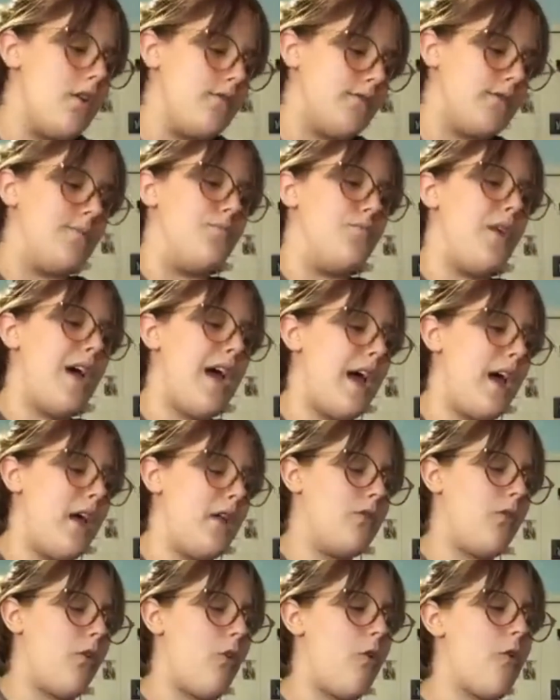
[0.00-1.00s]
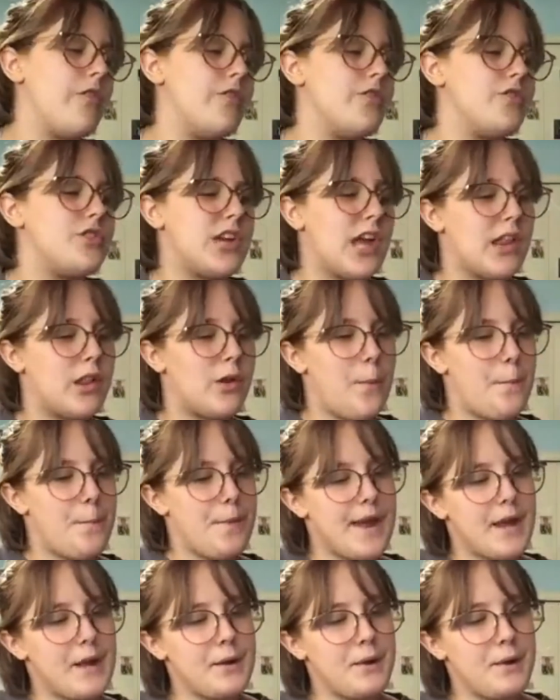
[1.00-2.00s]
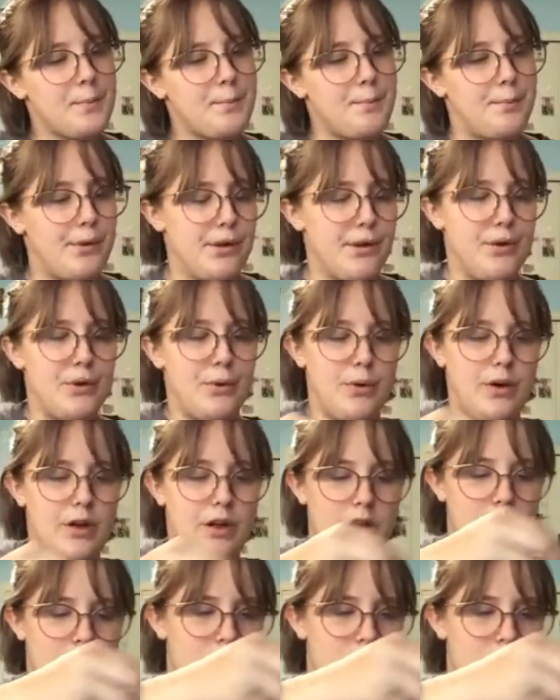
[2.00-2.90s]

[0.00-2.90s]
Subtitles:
from red, orange, yellow, pink, blue,